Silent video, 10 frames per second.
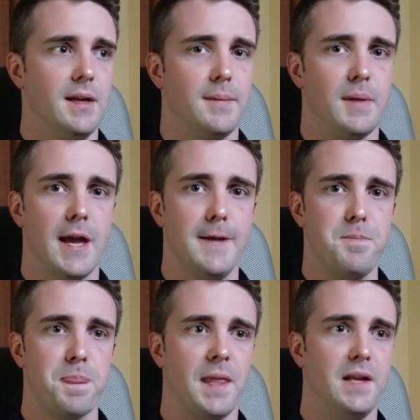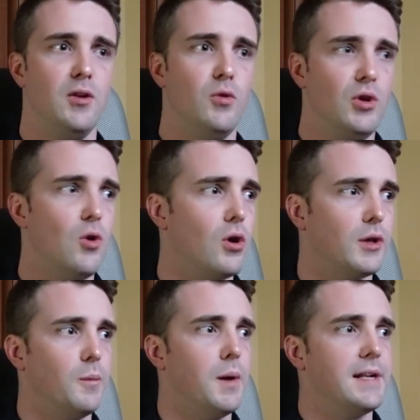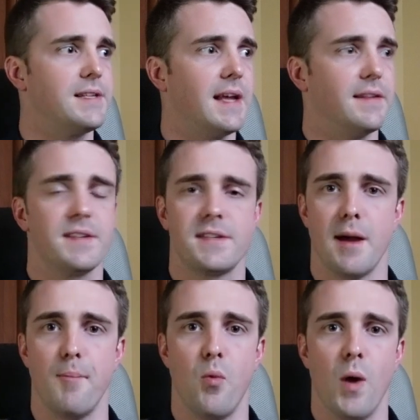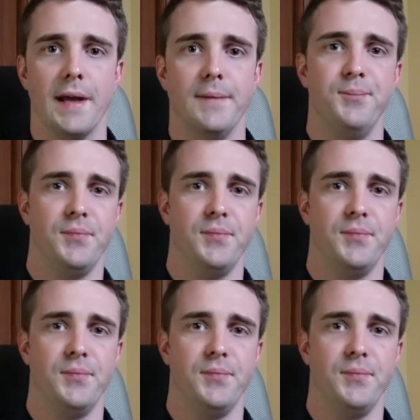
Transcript: Yeah, in New York you might take the subway.